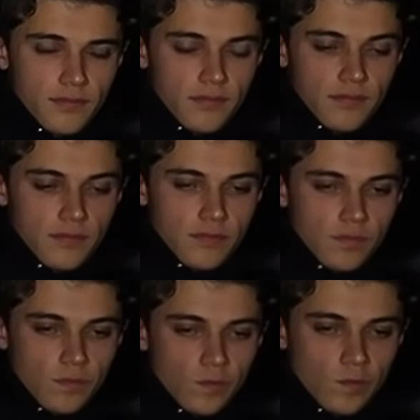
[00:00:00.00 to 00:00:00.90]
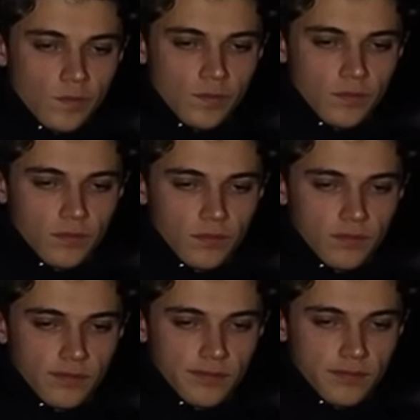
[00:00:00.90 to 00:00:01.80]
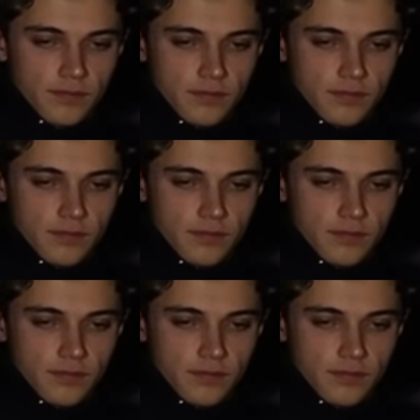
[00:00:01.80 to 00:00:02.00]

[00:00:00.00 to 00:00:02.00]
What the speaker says: [no speech]